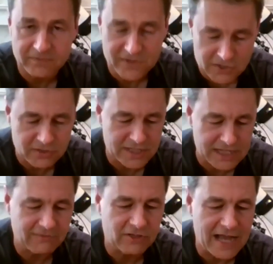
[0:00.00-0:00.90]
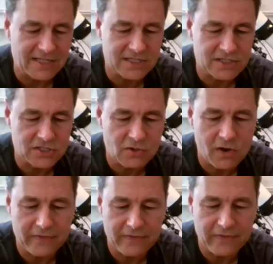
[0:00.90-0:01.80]
visitors that have glasses and so
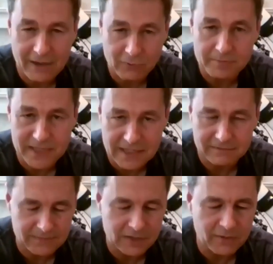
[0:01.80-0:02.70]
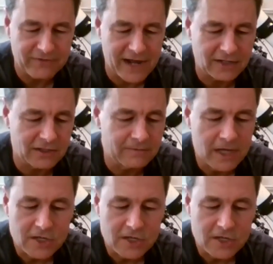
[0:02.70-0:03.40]
on, then that would be you know a factor.